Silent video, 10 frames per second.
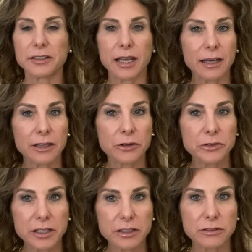on
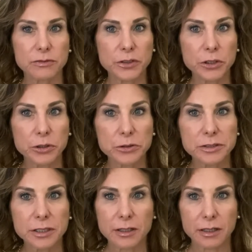how these
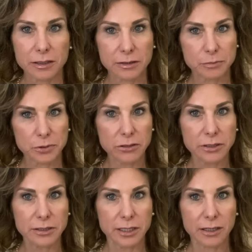foods are
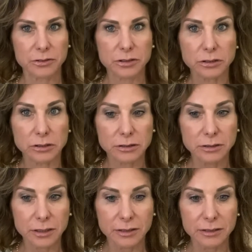broken down to
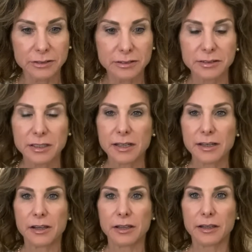glucose
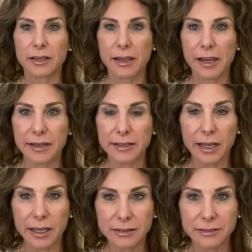and
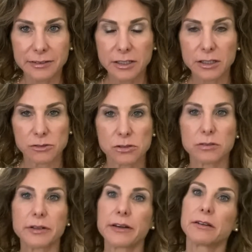hence
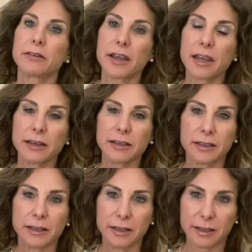triggering
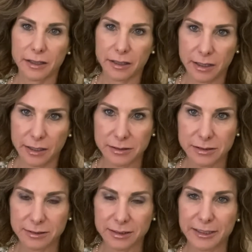
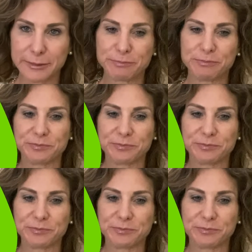insulin.